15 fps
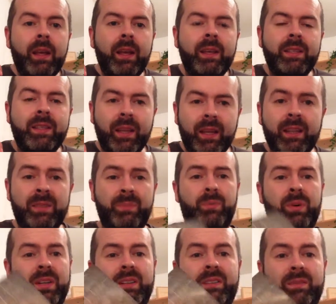Singing is
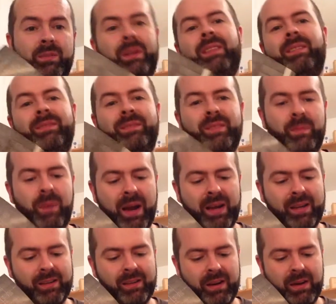brilliant. Well, to my
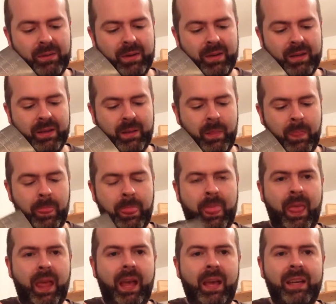ear anyway.
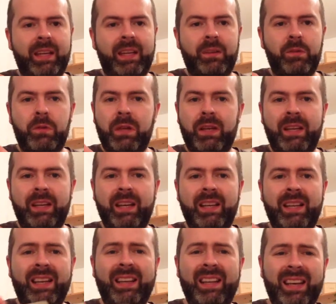And he can really,
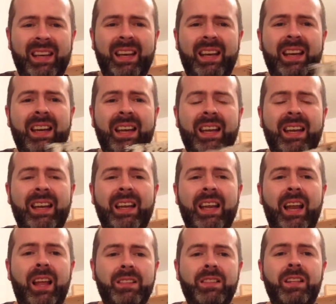
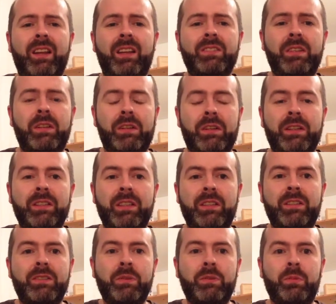lots and lots of lyrics and
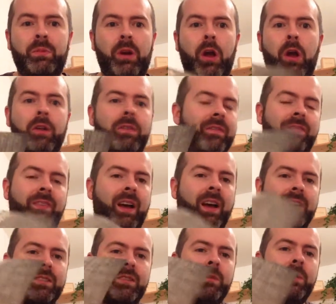so loud and fast.